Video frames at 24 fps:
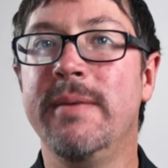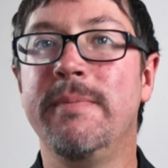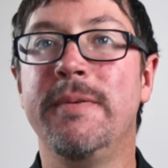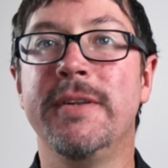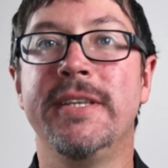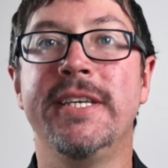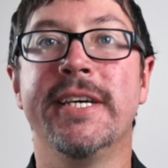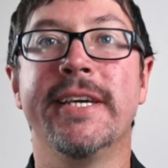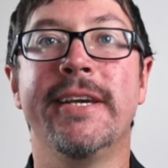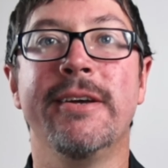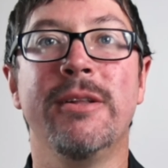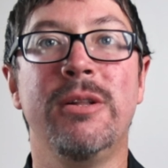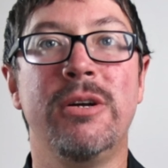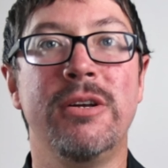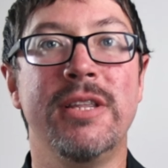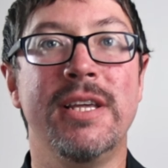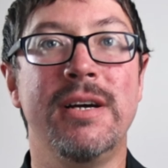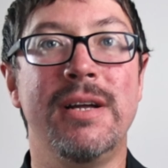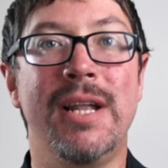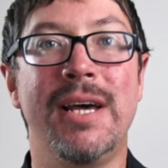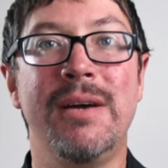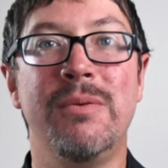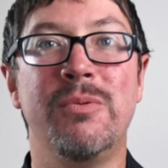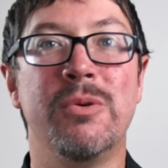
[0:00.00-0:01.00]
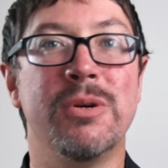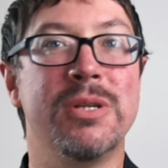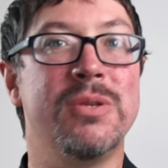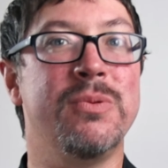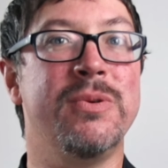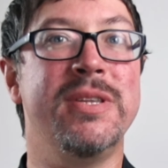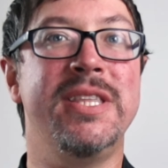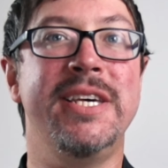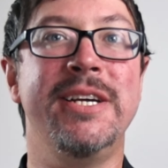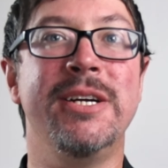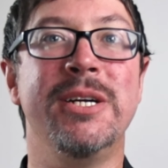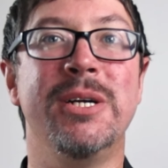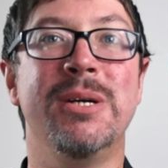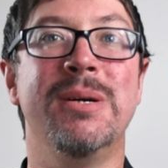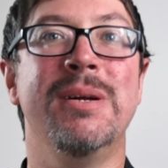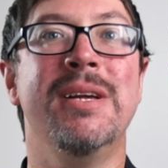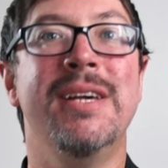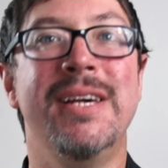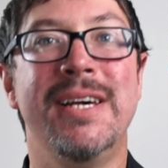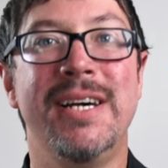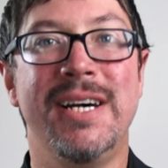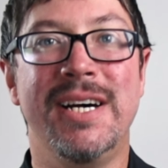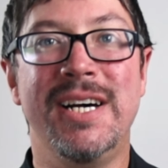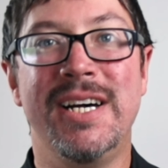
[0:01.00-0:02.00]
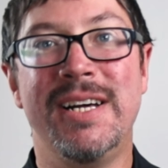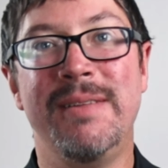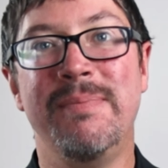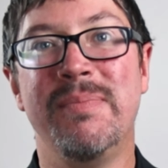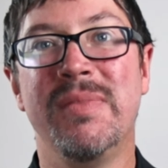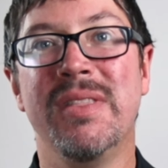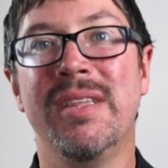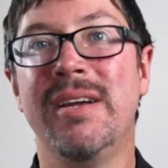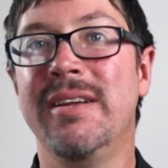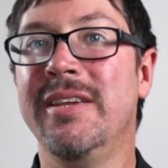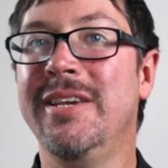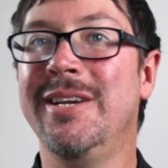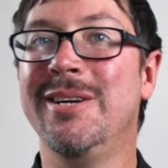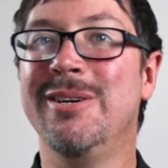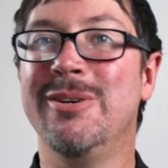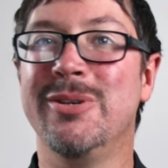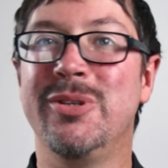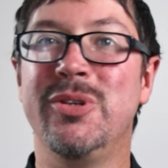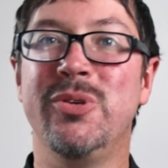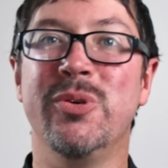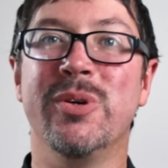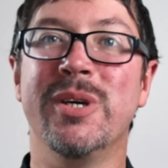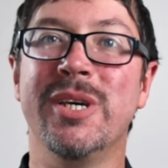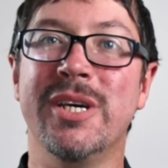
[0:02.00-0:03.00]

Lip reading: in particular that I worked with here a year or two